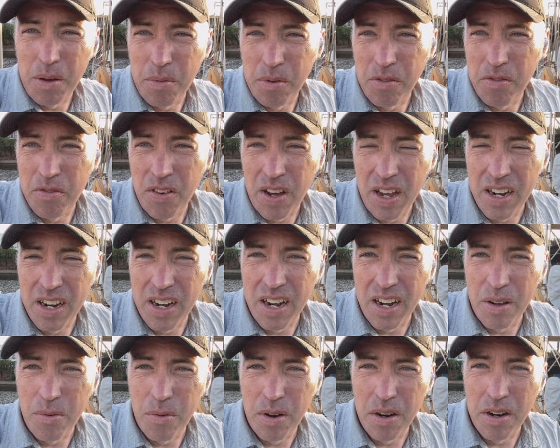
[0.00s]
able to find it
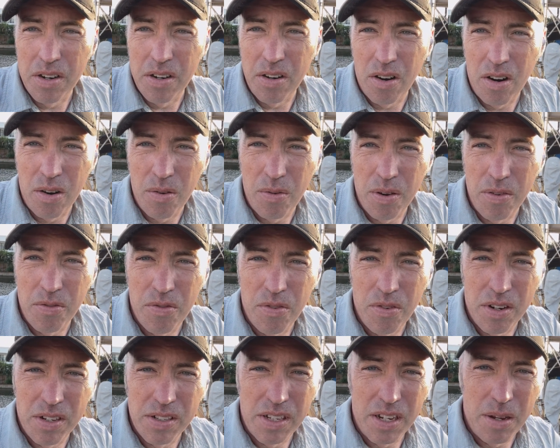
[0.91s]
anywhere in Darwin,
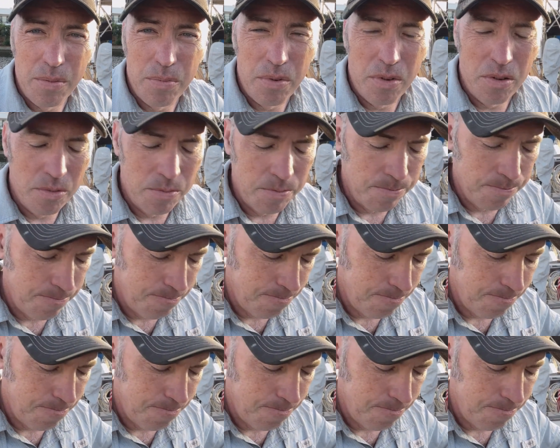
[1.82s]
for example,